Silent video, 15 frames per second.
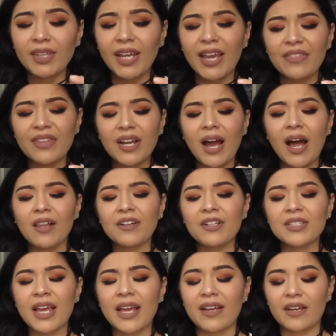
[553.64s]
And the
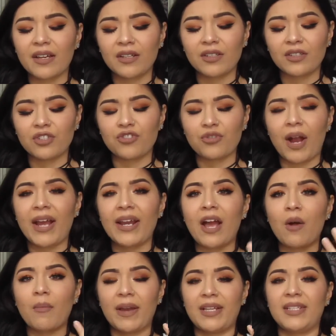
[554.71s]
colors like dried
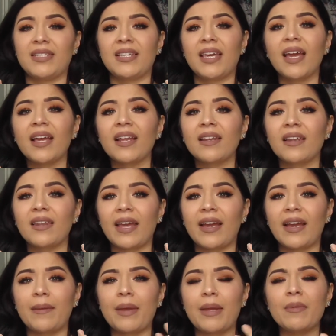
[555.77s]
out my skin. Like
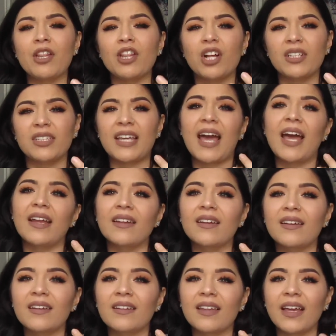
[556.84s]
it made me look dead.
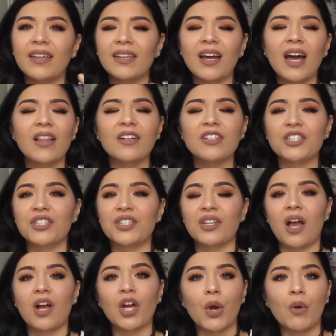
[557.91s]
Like the colors just did
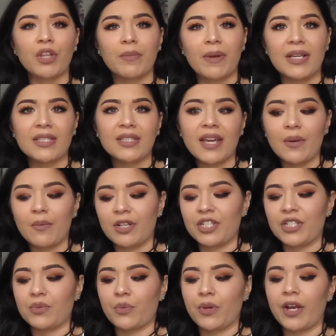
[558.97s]
not go with my skin, which
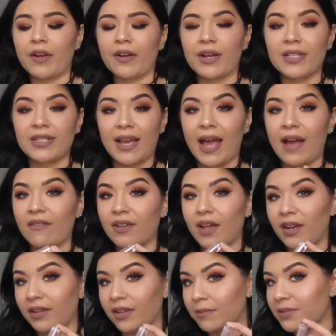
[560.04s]
is weird because I have a lot
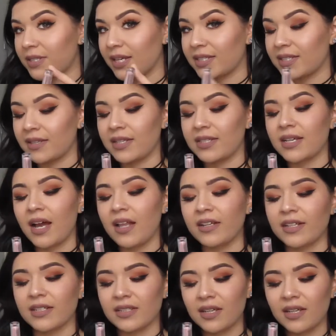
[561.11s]
of lipsticks in these
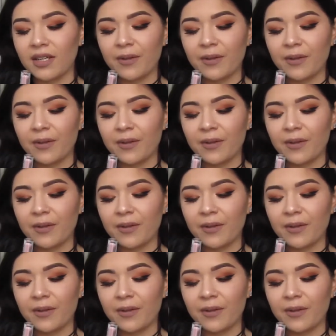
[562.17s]
colors.